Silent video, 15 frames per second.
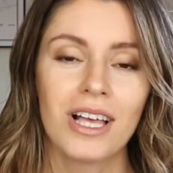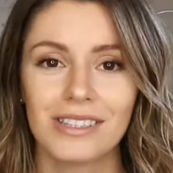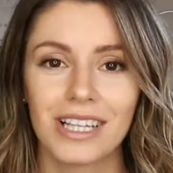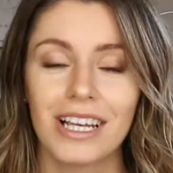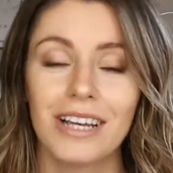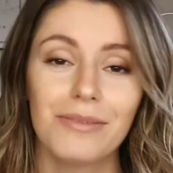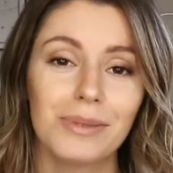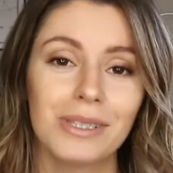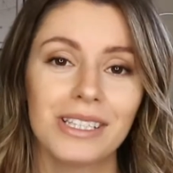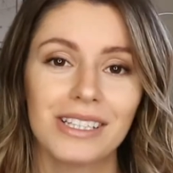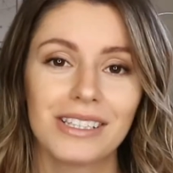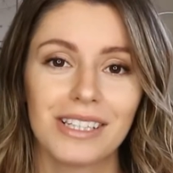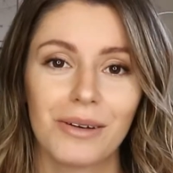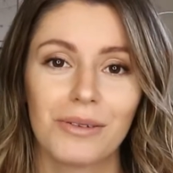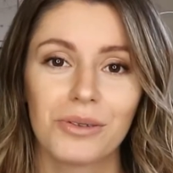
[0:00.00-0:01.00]
They have
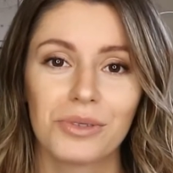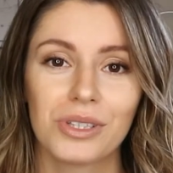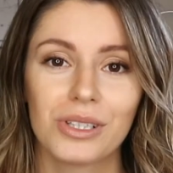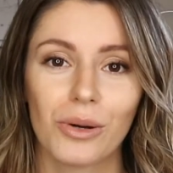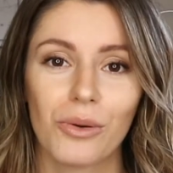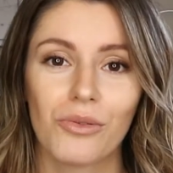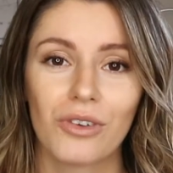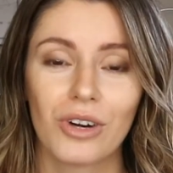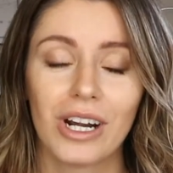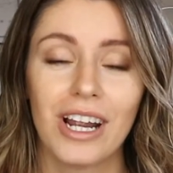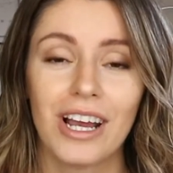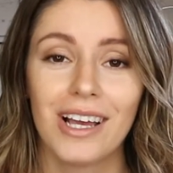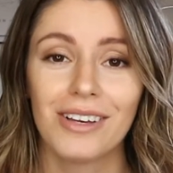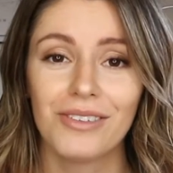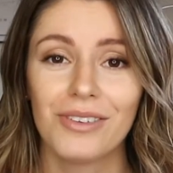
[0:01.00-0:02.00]
been downloaded over
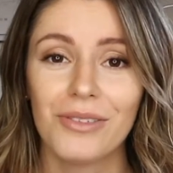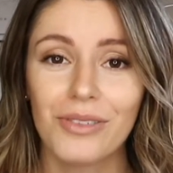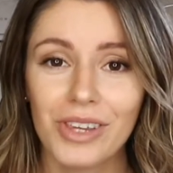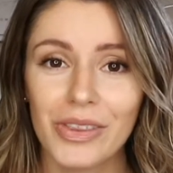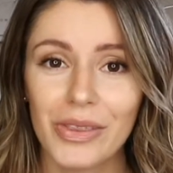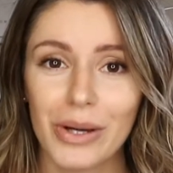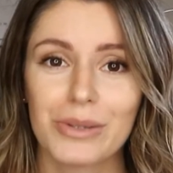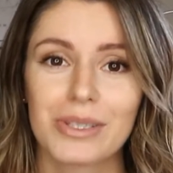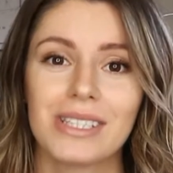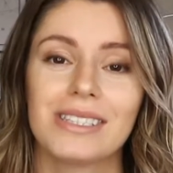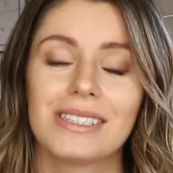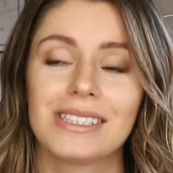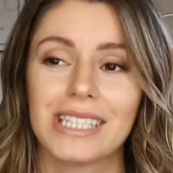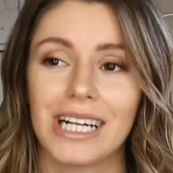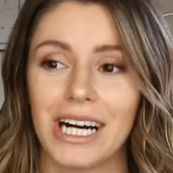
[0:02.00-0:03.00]

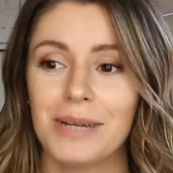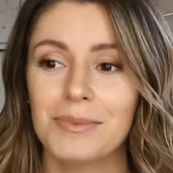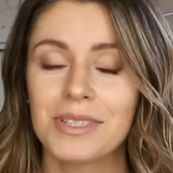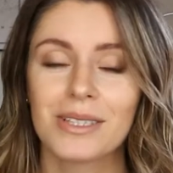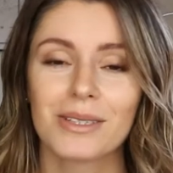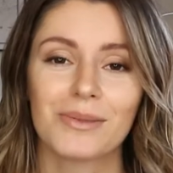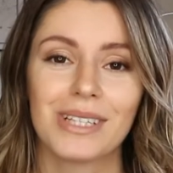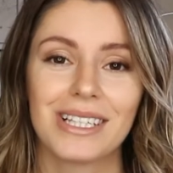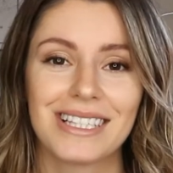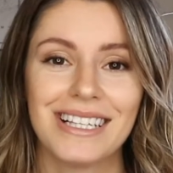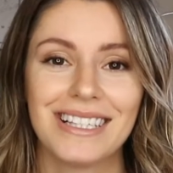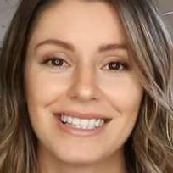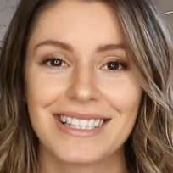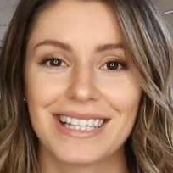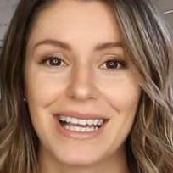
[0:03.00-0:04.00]
50,000 times, so that's
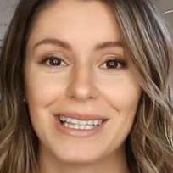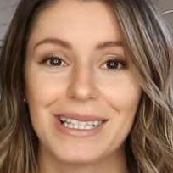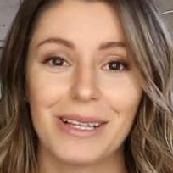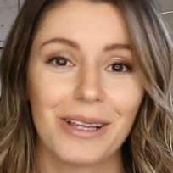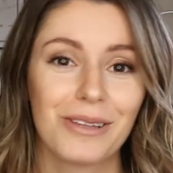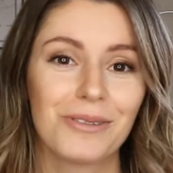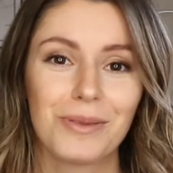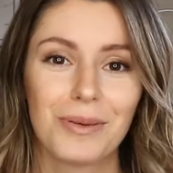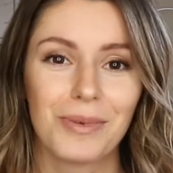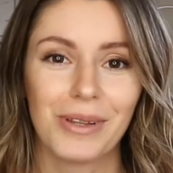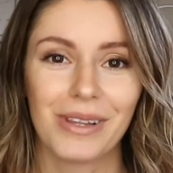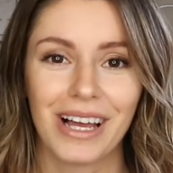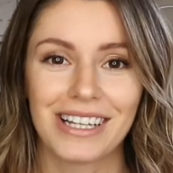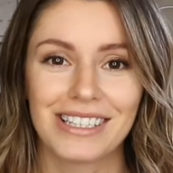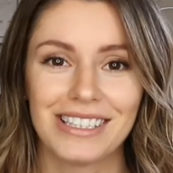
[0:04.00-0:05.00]
insane. A lot of people
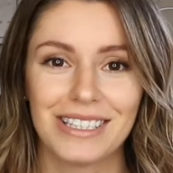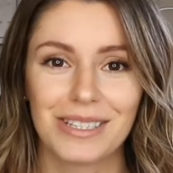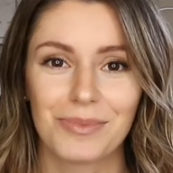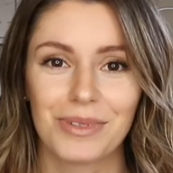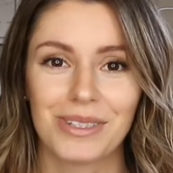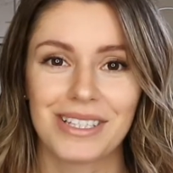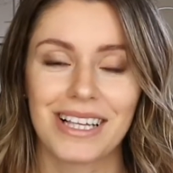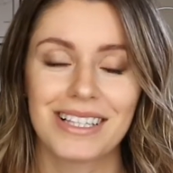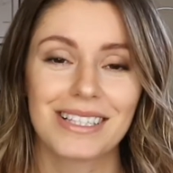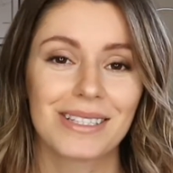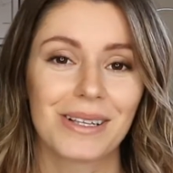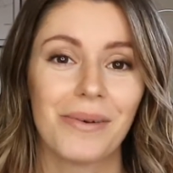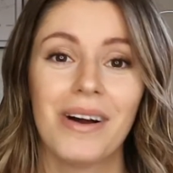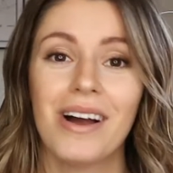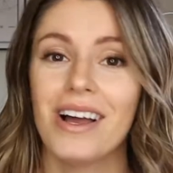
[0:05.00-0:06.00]
like these presets,
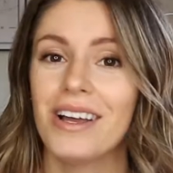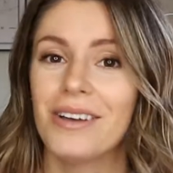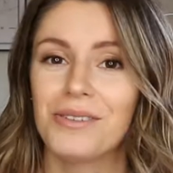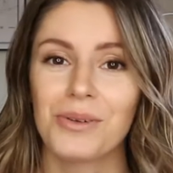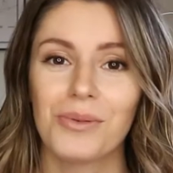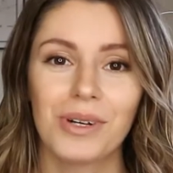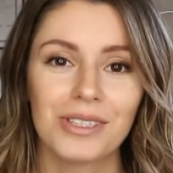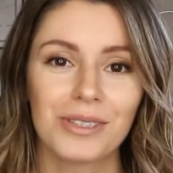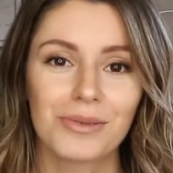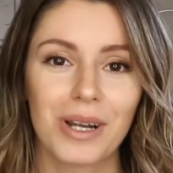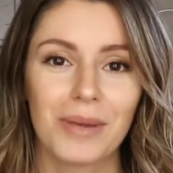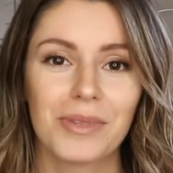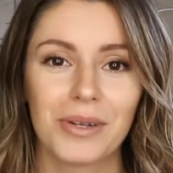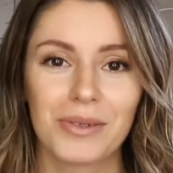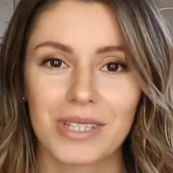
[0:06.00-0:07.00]
so if you want to
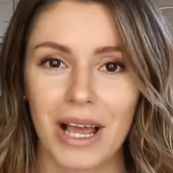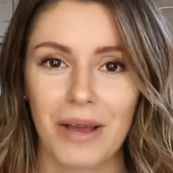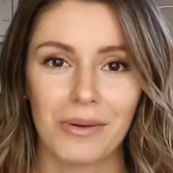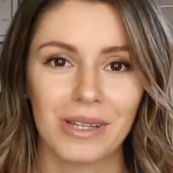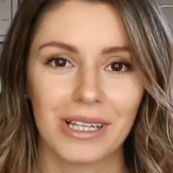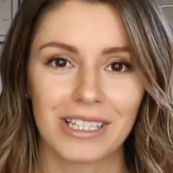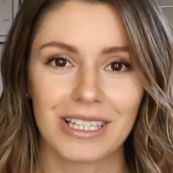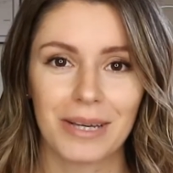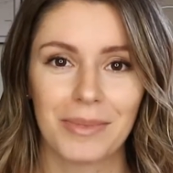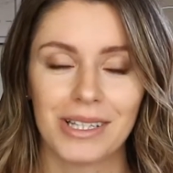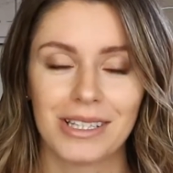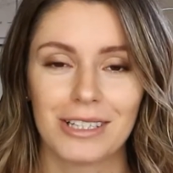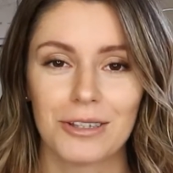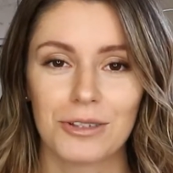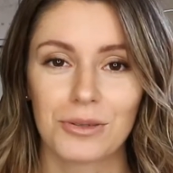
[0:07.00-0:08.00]
grab those, I will link them
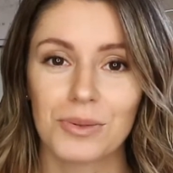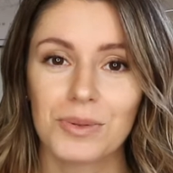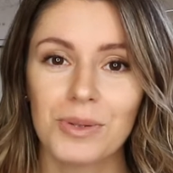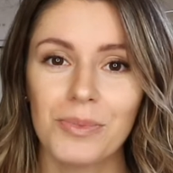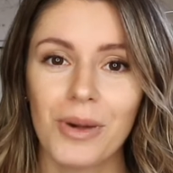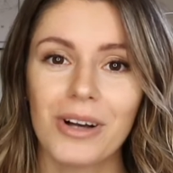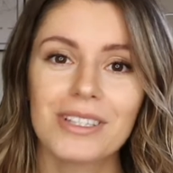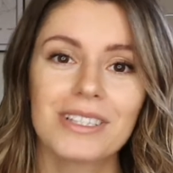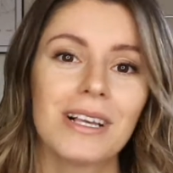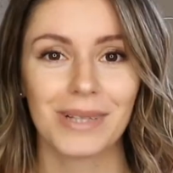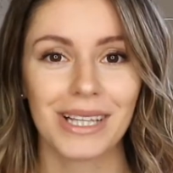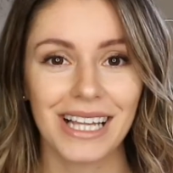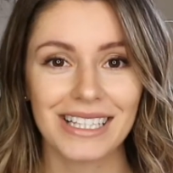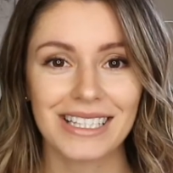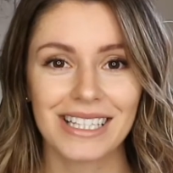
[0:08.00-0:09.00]
in the description box.
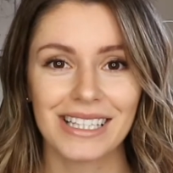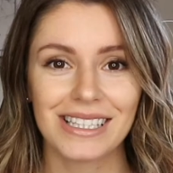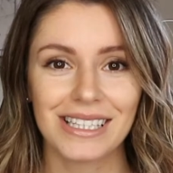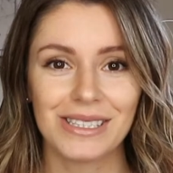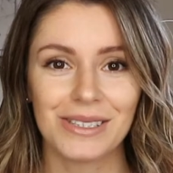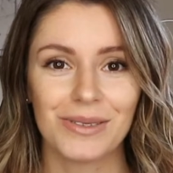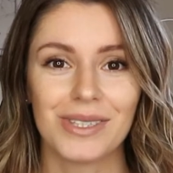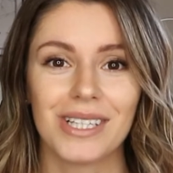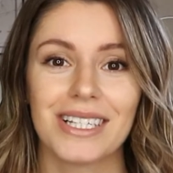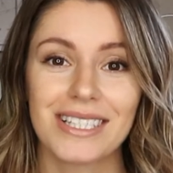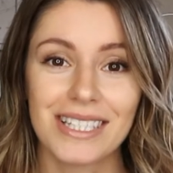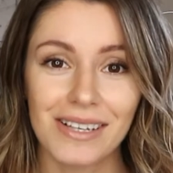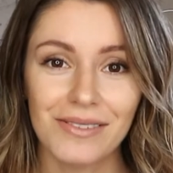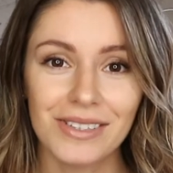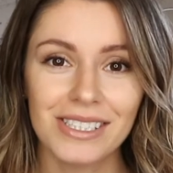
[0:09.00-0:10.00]
Let's get into the
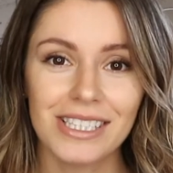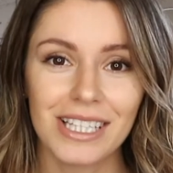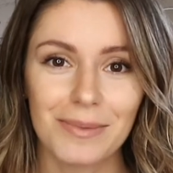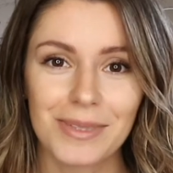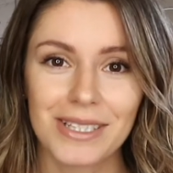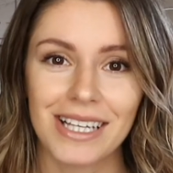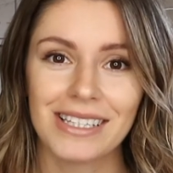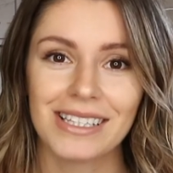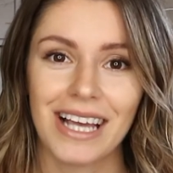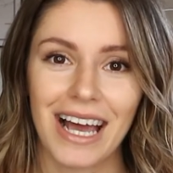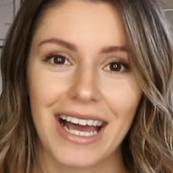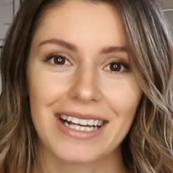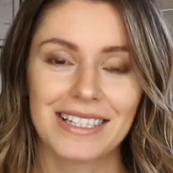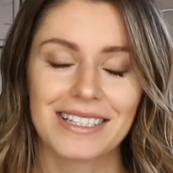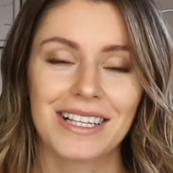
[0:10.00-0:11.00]
7 tips and
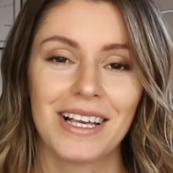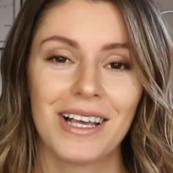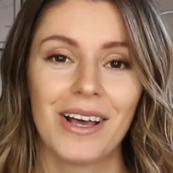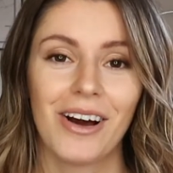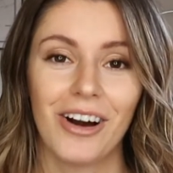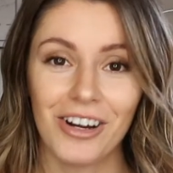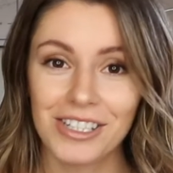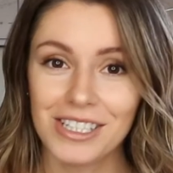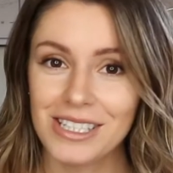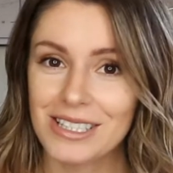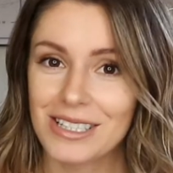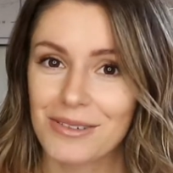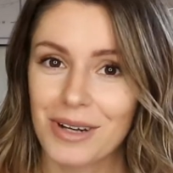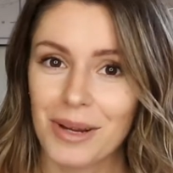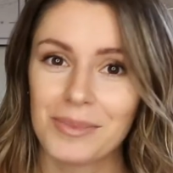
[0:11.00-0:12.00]
hacks on
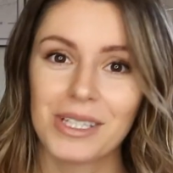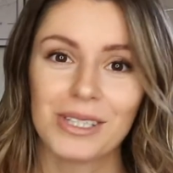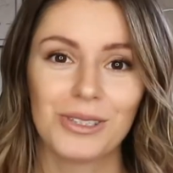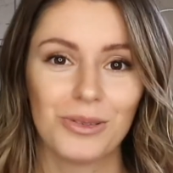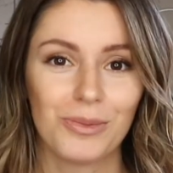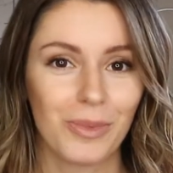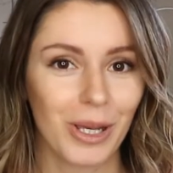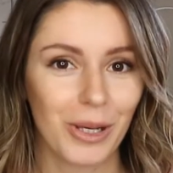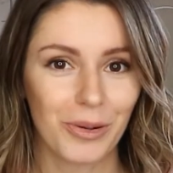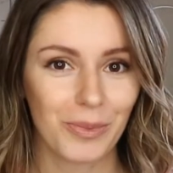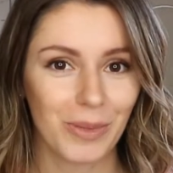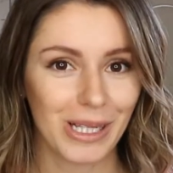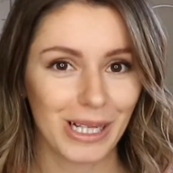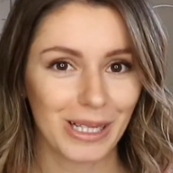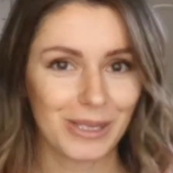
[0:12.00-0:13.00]
Instagram that you may or
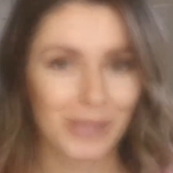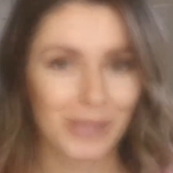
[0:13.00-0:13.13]
may not